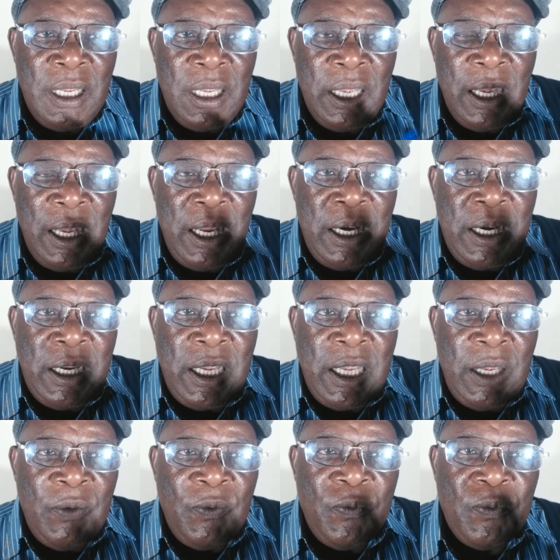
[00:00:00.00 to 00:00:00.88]
and
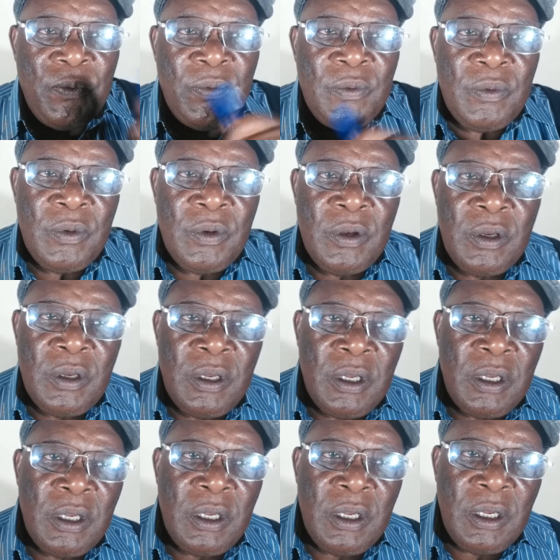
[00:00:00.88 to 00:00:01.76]
give
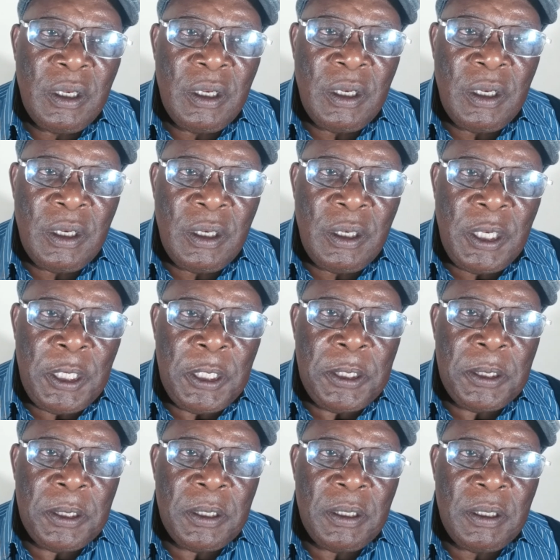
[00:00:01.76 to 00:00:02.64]

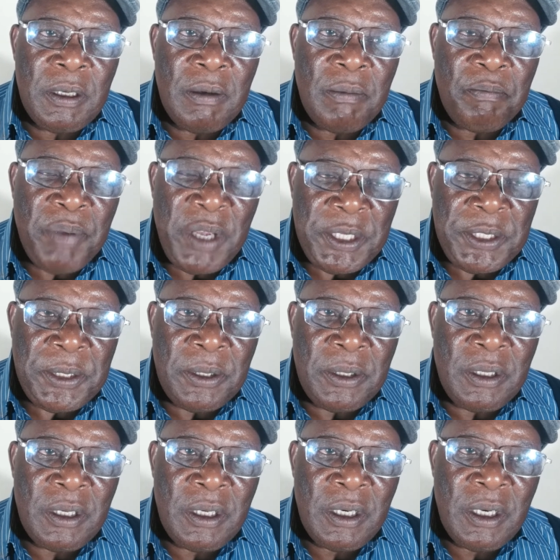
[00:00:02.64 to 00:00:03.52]
this person
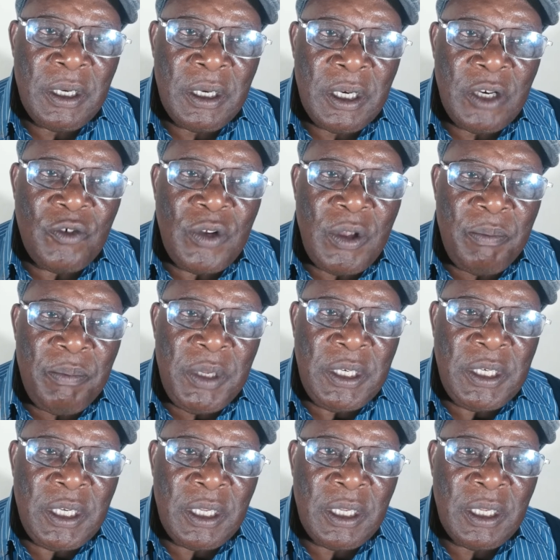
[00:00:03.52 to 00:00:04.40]
that you're
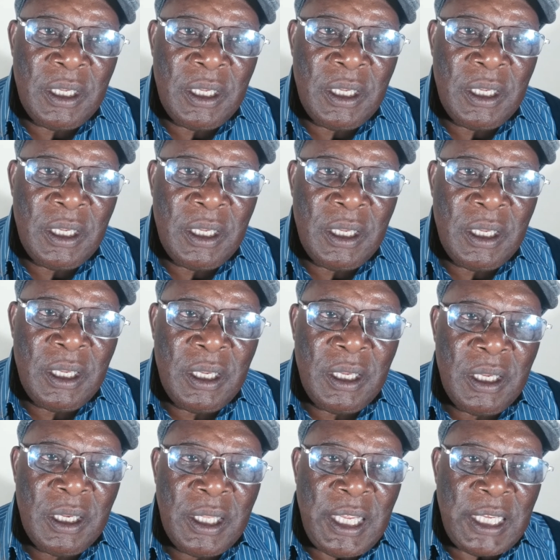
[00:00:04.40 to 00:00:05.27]
meeting.
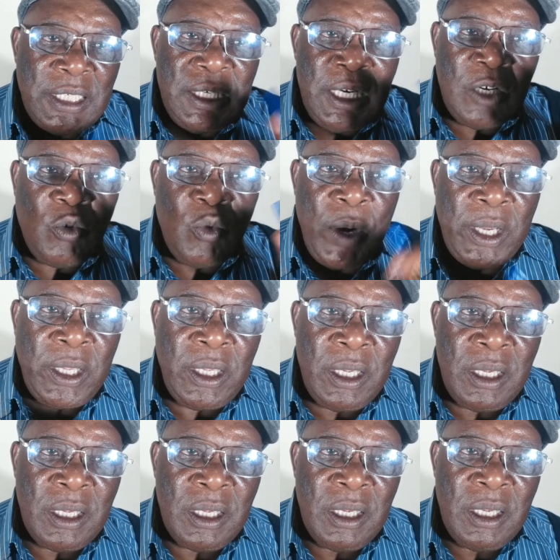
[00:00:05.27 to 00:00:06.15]
Just
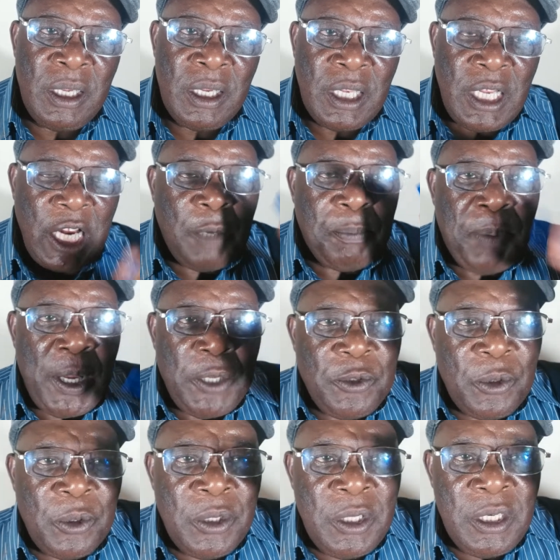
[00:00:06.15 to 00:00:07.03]
networking. That
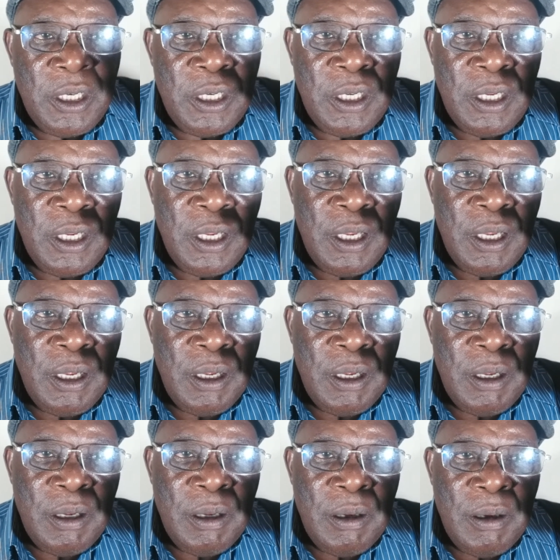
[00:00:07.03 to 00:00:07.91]
person
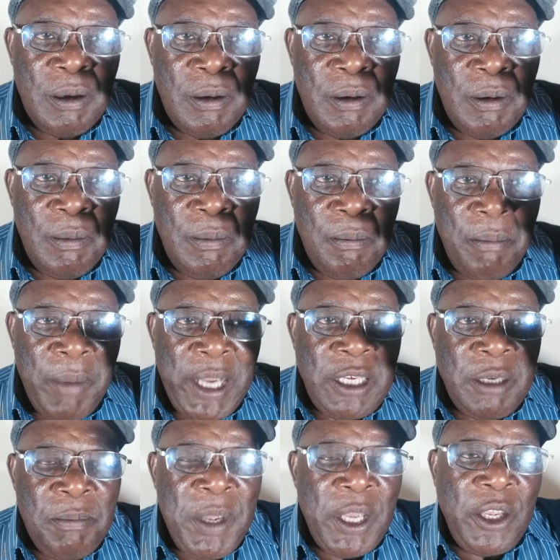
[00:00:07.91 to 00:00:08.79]

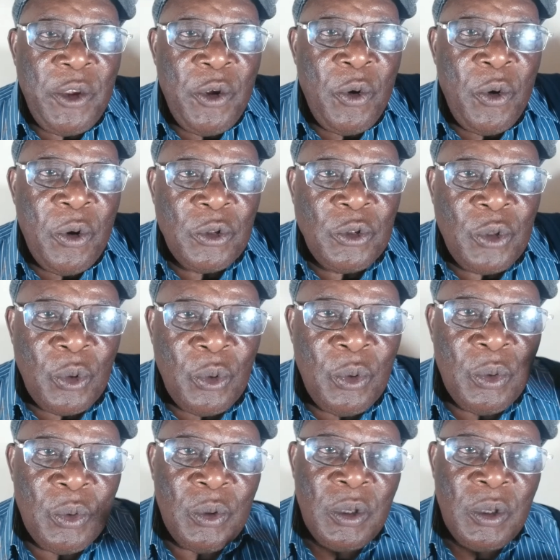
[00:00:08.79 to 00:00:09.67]
might make you go through